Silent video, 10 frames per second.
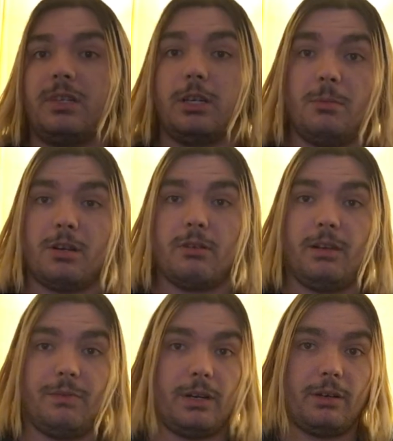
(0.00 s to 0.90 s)
The
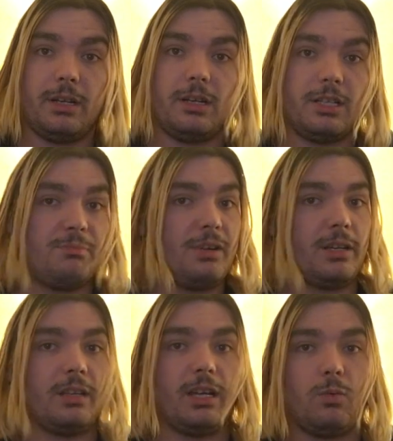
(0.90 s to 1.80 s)
Omicron variant is
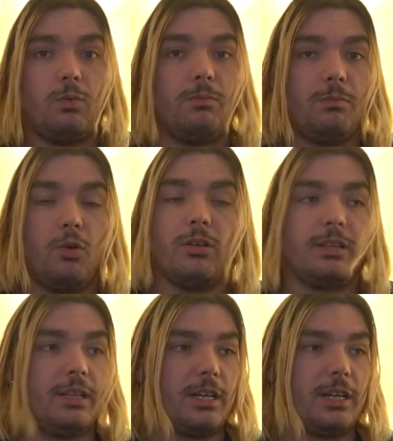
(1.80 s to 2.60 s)
spreading like more than,